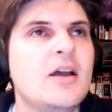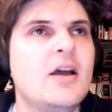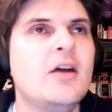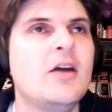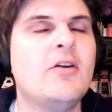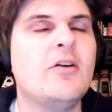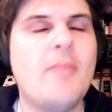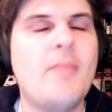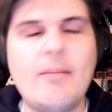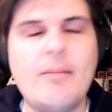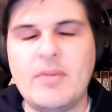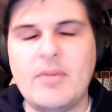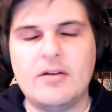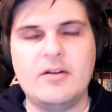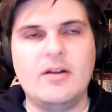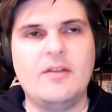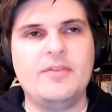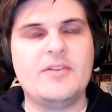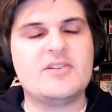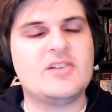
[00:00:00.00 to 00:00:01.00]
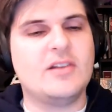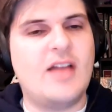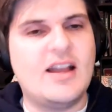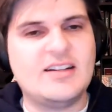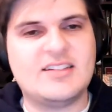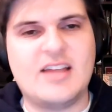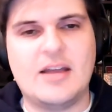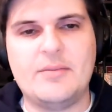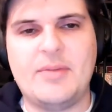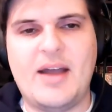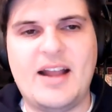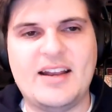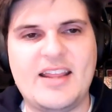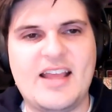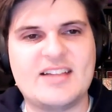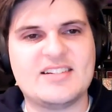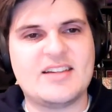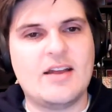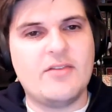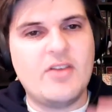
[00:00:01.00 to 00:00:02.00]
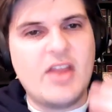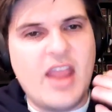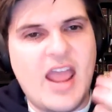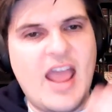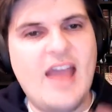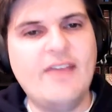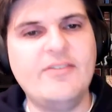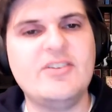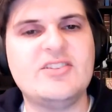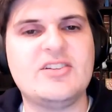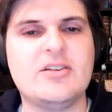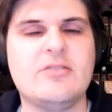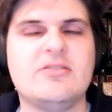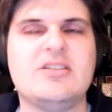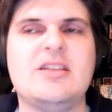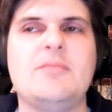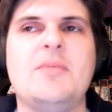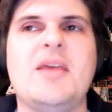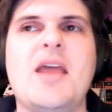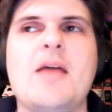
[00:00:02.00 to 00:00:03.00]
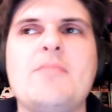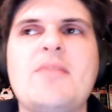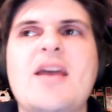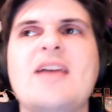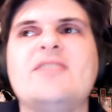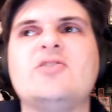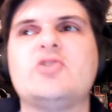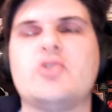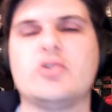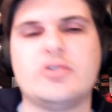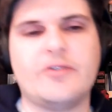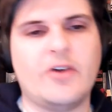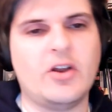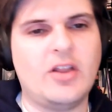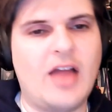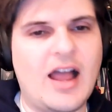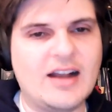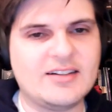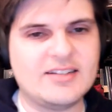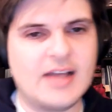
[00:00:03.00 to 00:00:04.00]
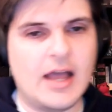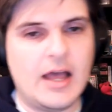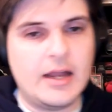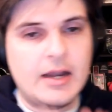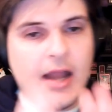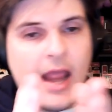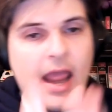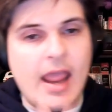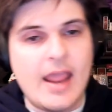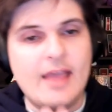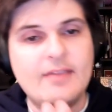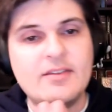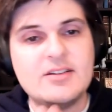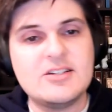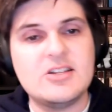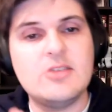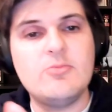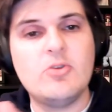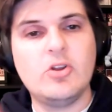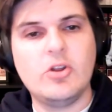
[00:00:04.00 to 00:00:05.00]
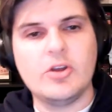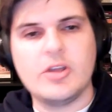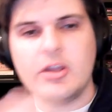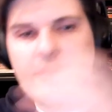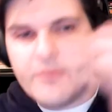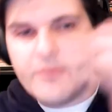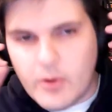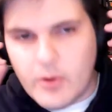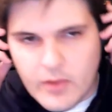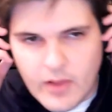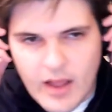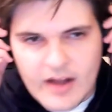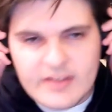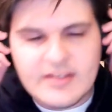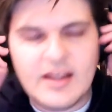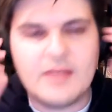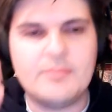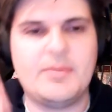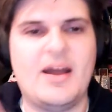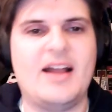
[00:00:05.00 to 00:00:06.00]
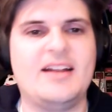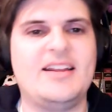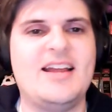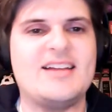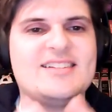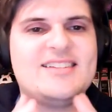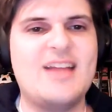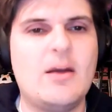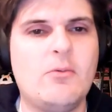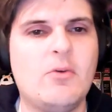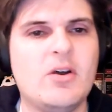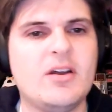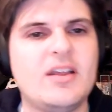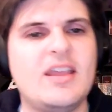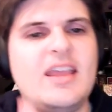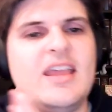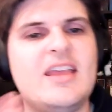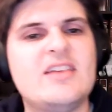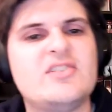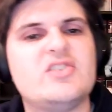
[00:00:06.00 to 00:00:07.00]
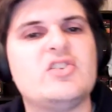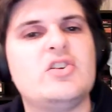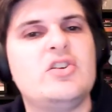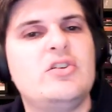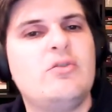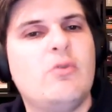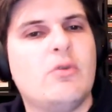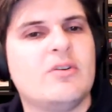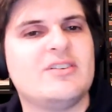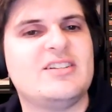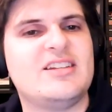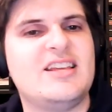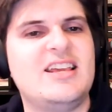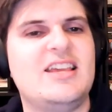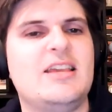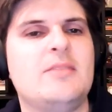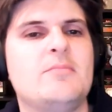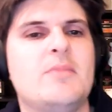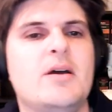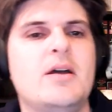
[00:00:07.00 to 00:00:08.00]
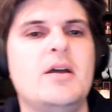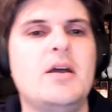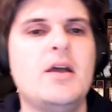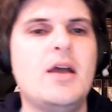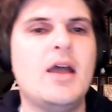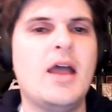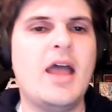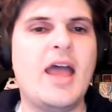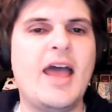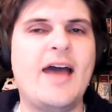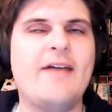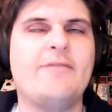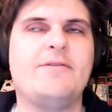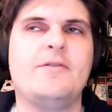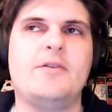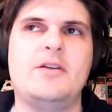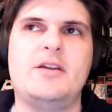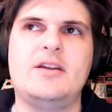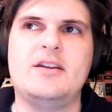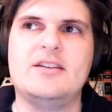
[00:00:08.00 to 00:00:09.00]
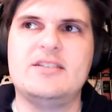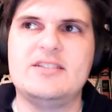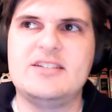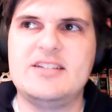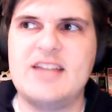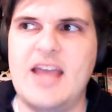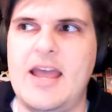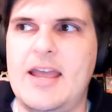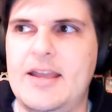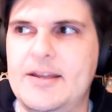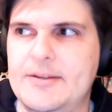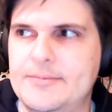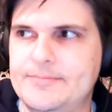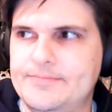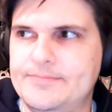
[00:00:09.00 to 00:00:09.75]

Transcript: Remember, there's a Locked On podcast covering every single team in the NBA. Just search for Locked On and the team you're looking for, the Locked On Podcast Network. It's your team every day.